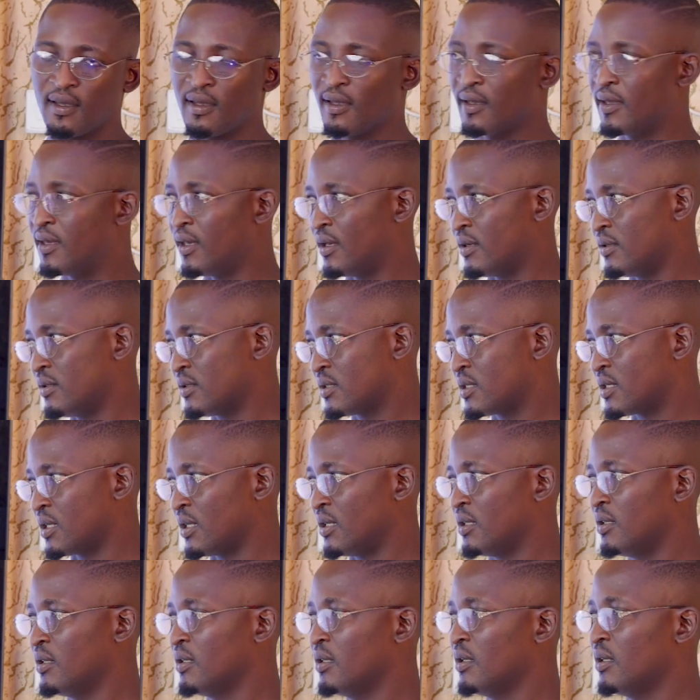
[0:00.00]

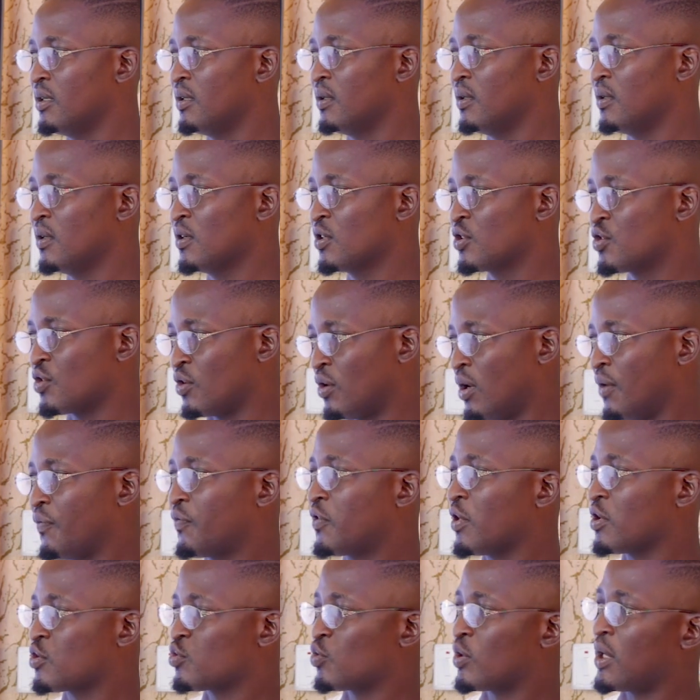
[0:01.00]
Guilty. So, of
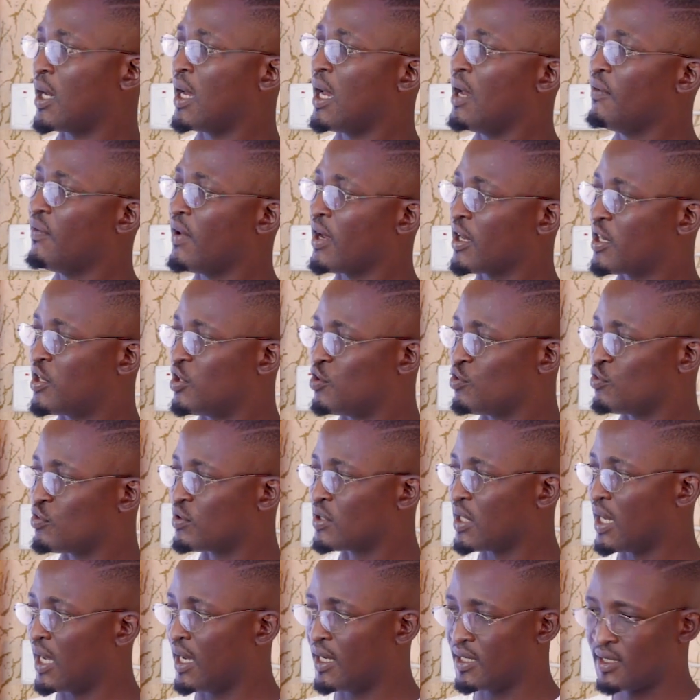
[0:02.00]
course, you can have
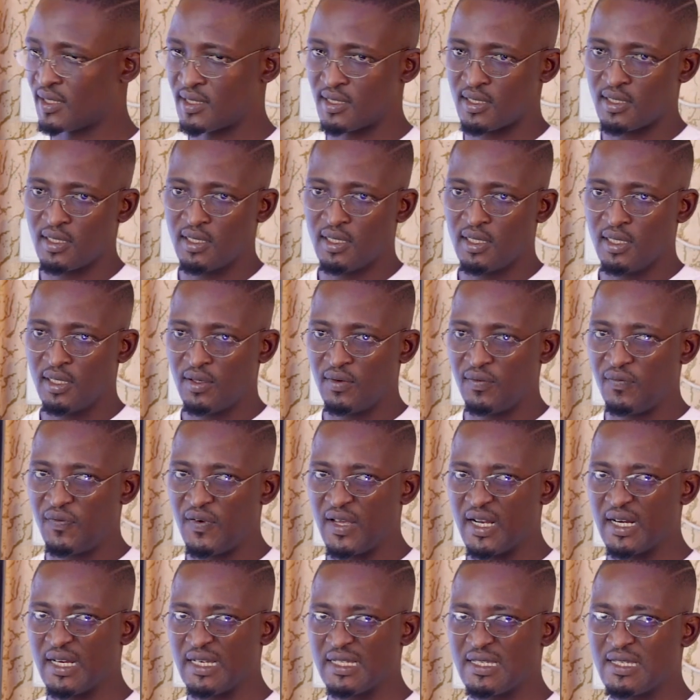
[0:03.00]
accused as
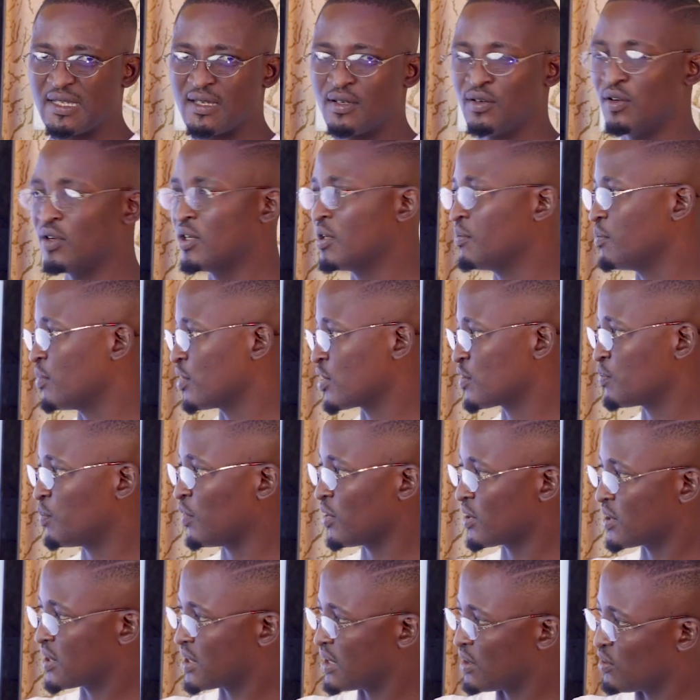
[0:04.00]
very synonymous,
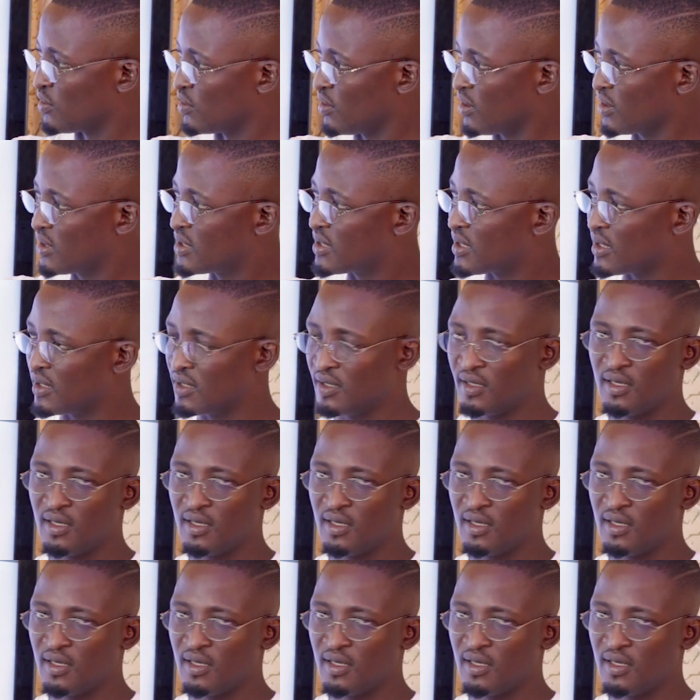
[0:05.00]
but not